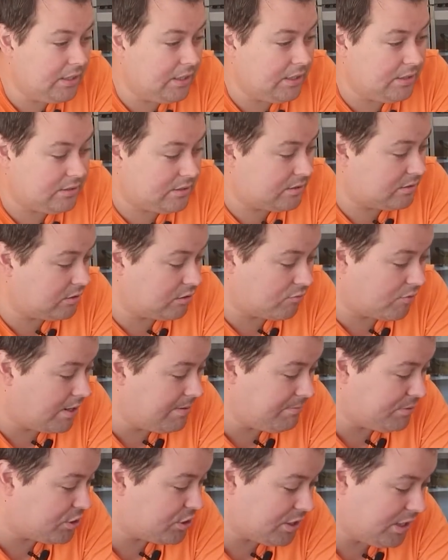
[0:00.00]
It's great
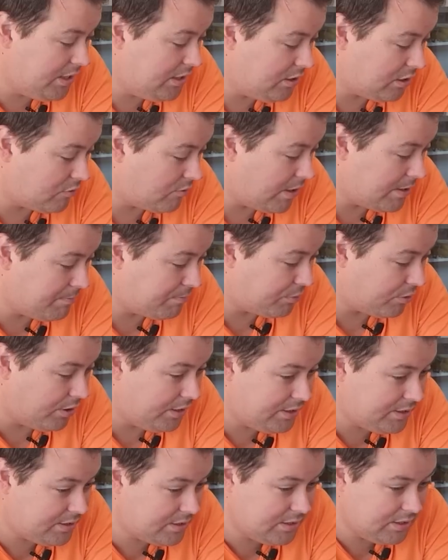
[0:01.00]
machine at a great
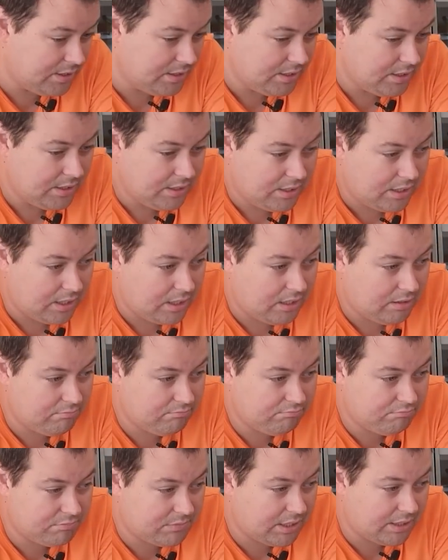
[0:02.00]
price,
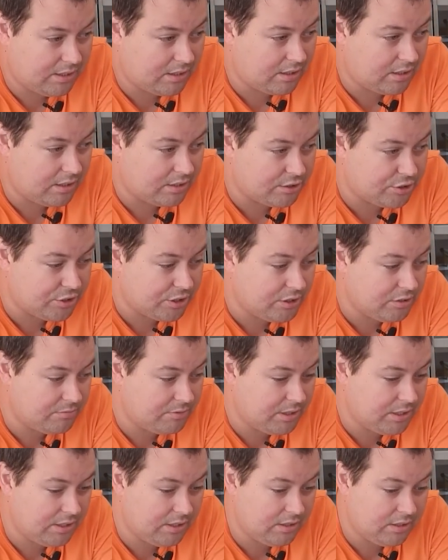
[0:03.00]
um, and, and, I
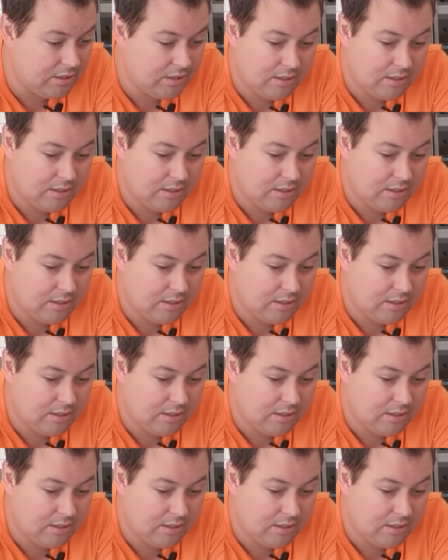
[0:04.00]
genuinely